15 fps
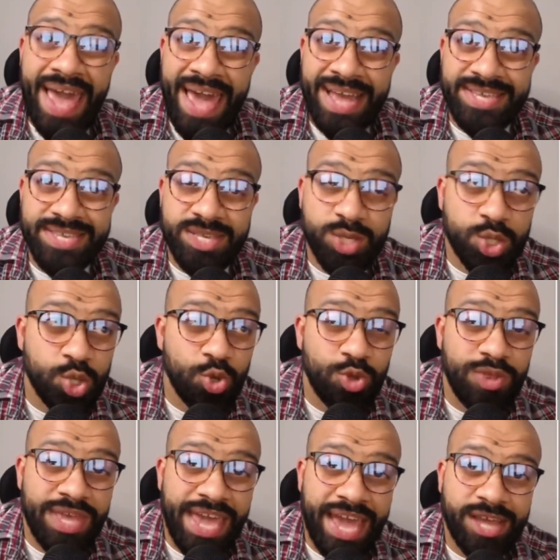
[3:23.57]
access to
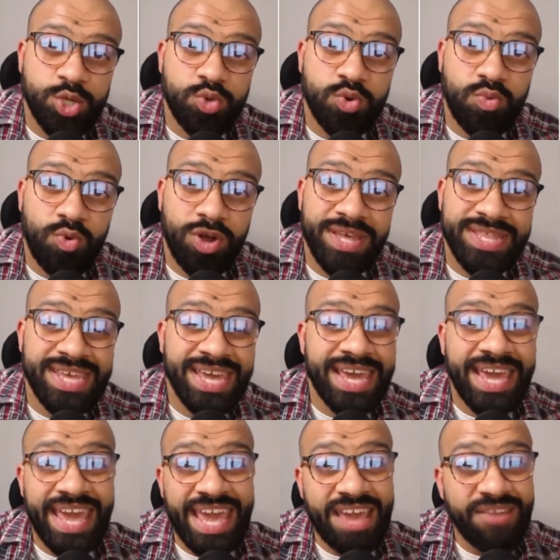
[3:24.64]
the actual wallet.
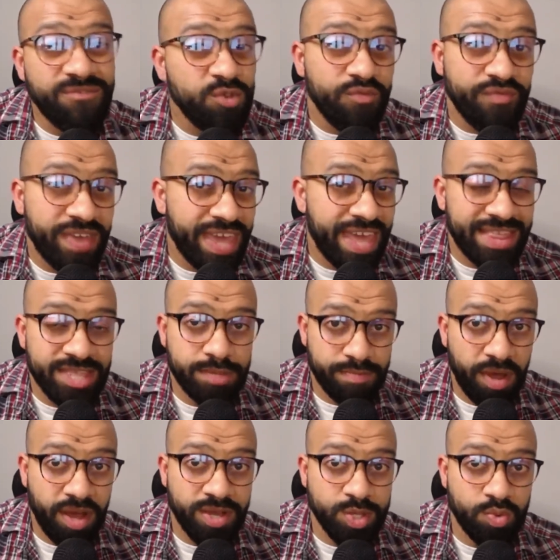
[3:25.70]
If you forget this
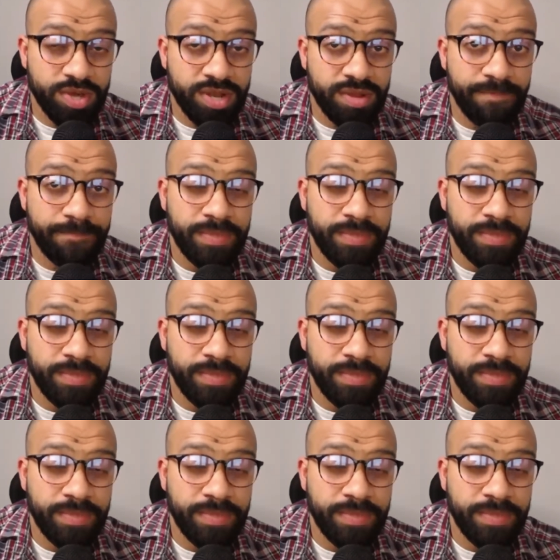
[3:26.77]
password,